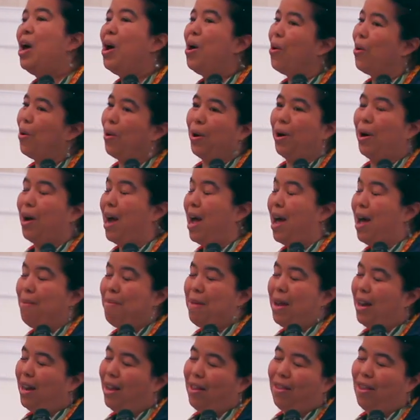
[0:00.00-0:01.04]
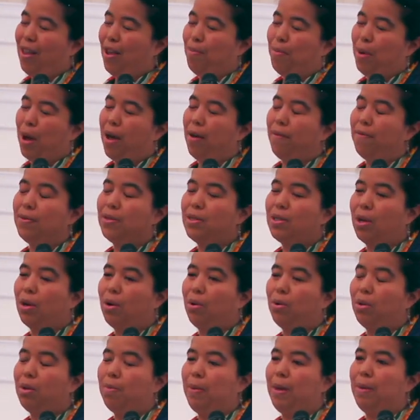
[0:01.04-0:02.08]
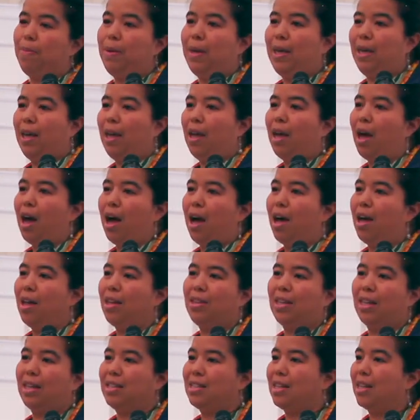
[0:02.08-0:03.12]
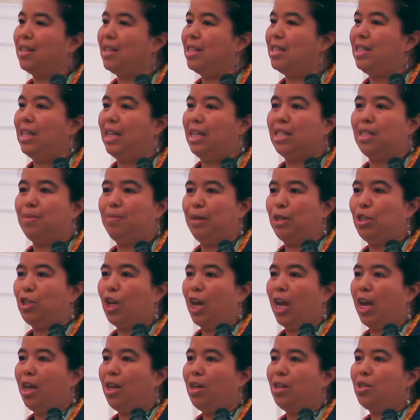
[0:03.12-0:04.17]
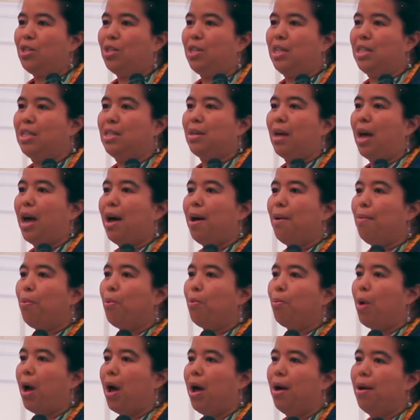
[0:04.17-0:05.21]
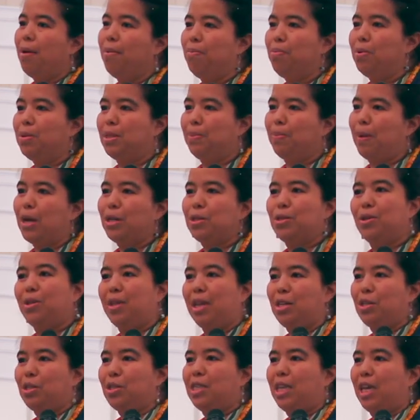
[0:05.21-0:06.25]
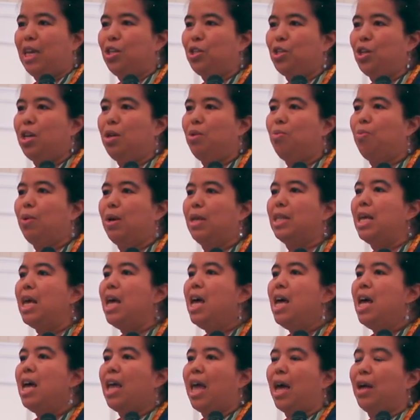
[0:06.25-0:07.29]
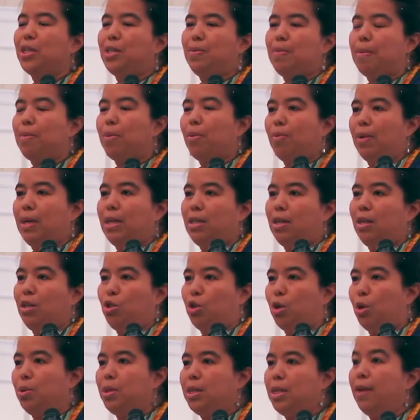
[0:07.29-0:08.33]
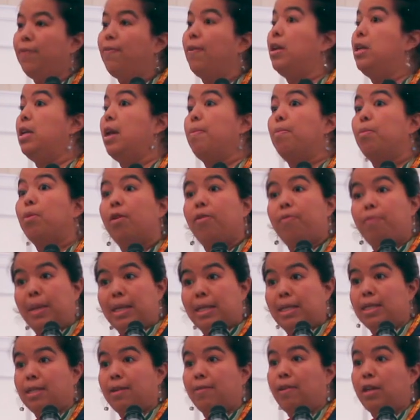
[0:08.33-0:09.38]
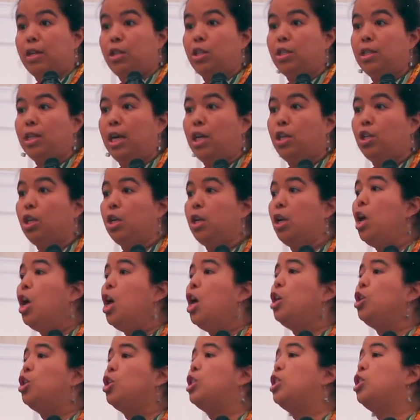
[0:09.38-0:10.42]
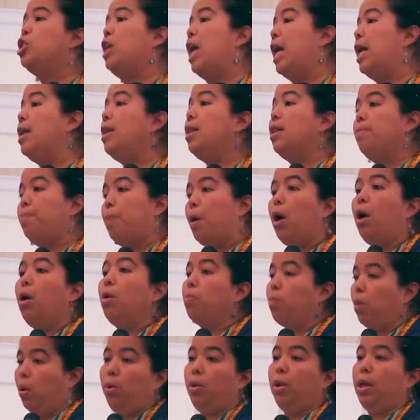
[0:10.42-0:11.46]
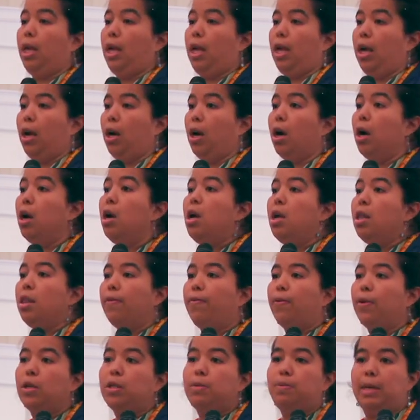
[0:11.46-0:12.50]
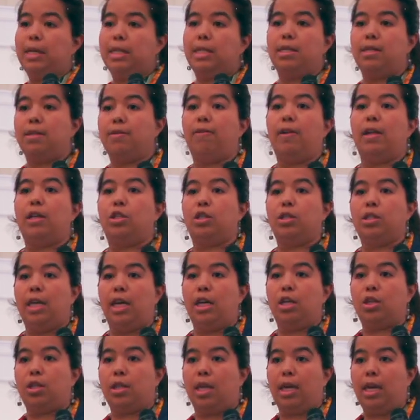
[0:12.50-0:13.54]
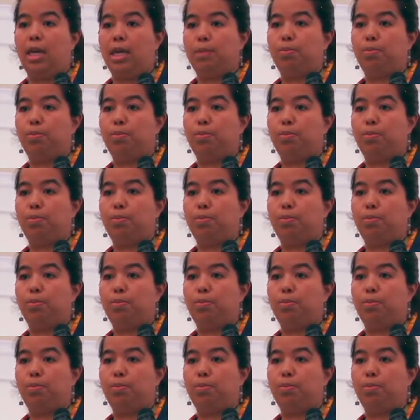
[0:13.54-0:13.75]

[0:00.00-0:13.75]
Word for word: or um, any of the above. So the BP uh, thinks that this needs to be changed. He's uh, uh, sponsored legislation with Councilmember Rita Joseph, a number of pieces of legislation, just getting the ball rolling here. The first piece of the legislation that he's